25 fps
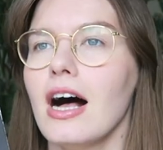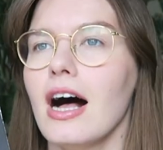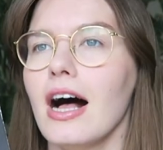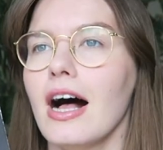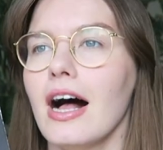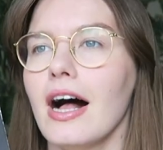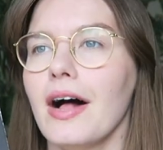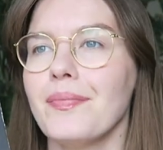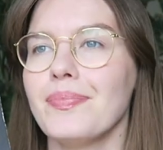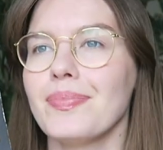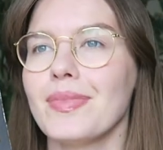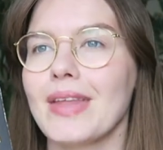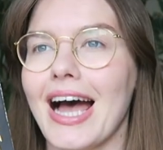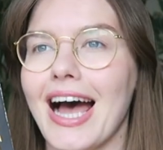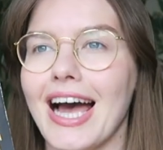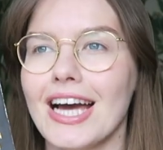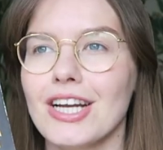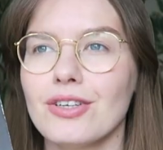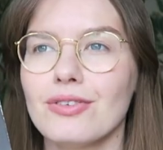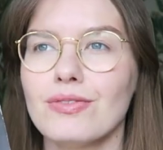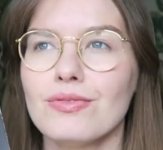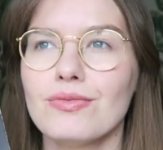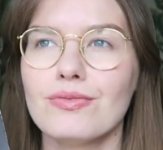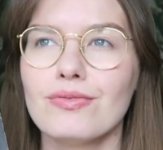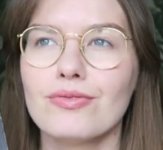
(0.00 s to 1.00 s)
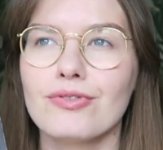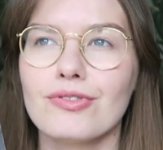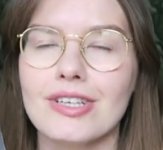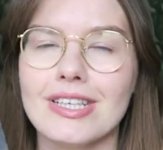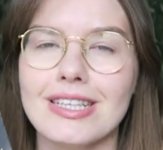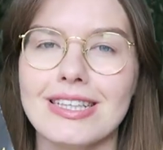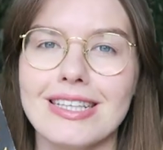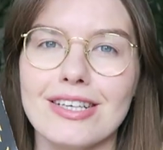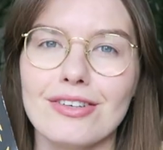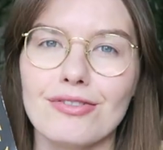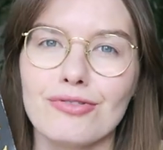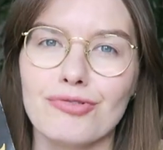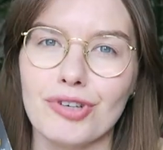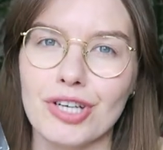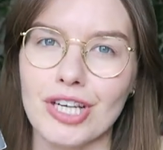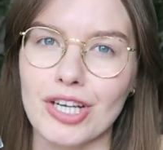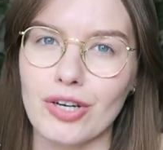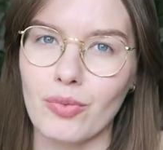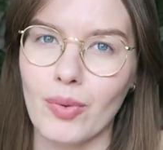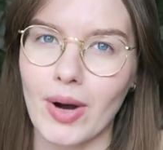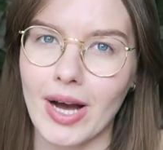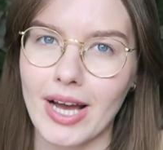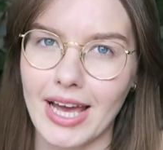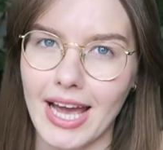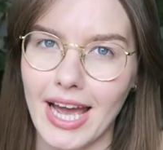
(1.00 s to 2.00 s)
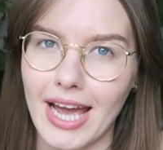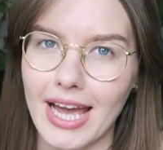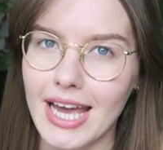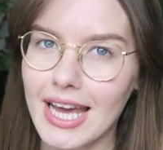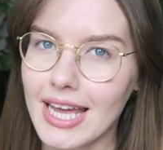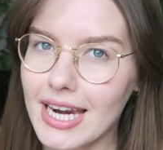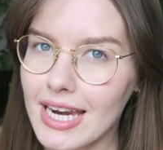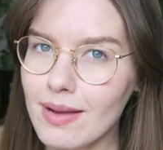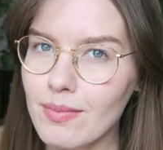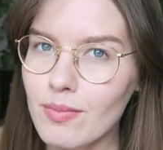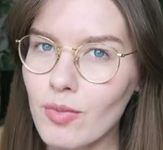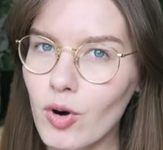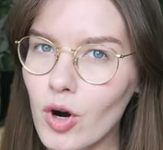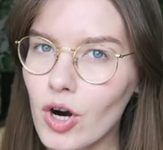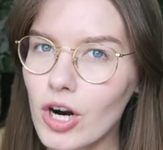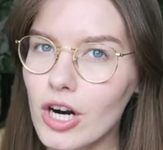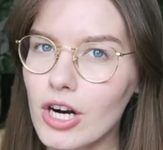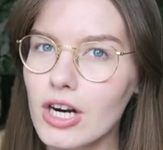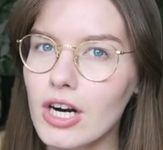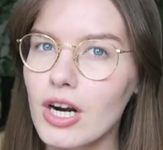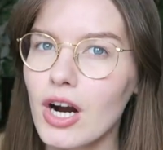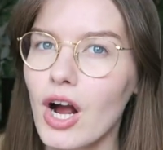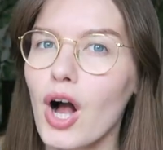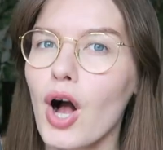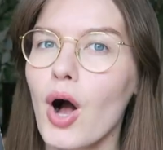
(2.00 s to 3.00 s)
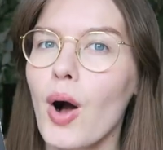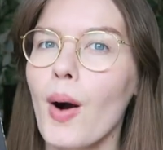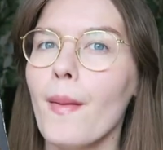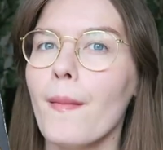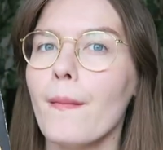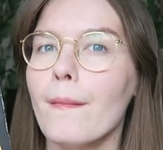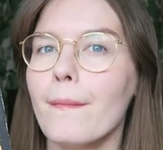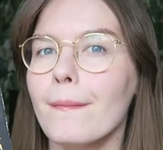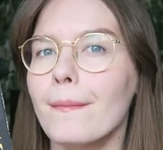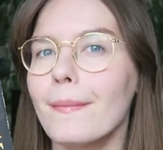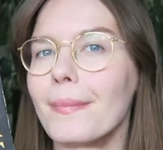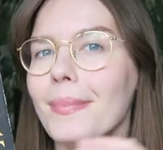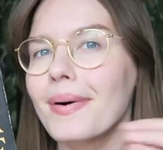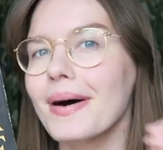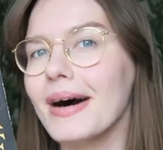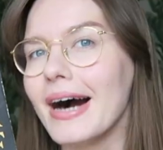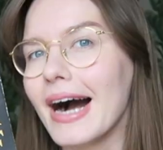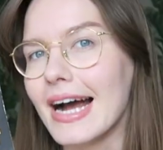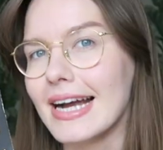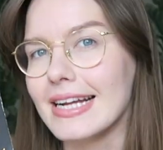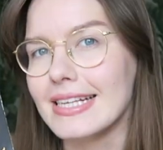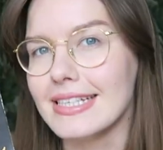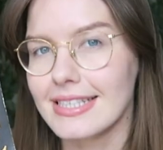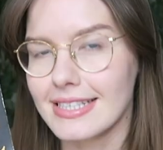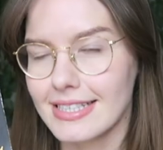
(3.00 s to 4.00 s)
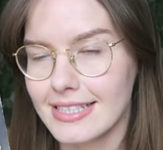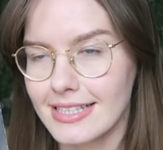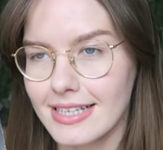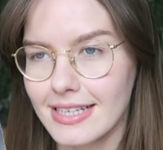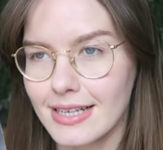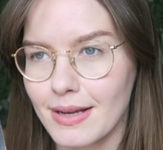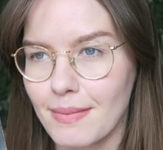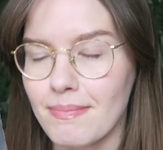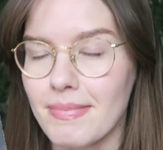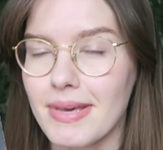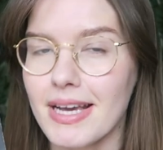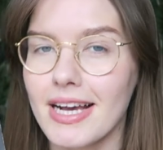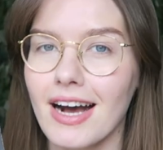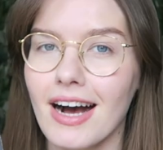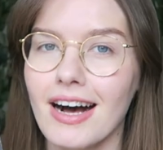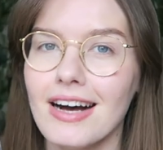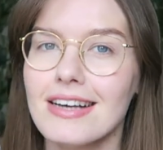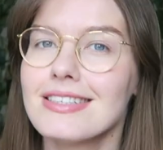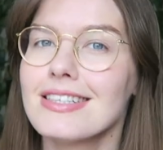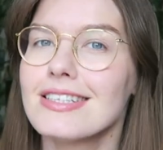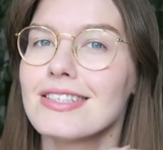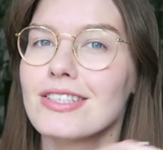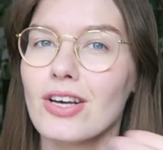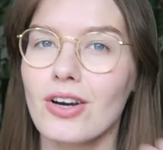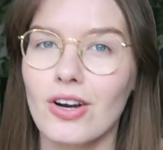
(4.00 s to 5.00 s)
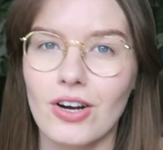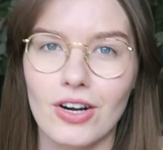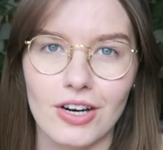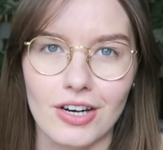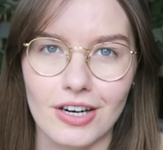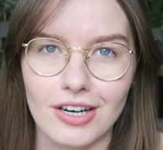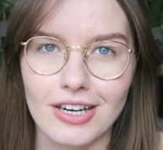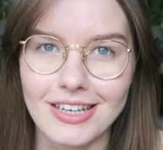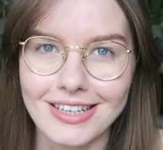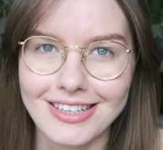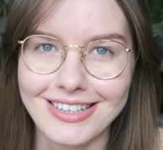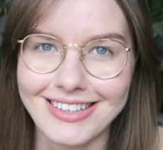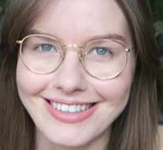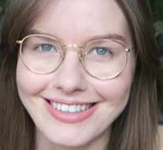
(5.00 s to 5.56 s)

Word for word: Um, I don't really read Y A anymore, but because it's her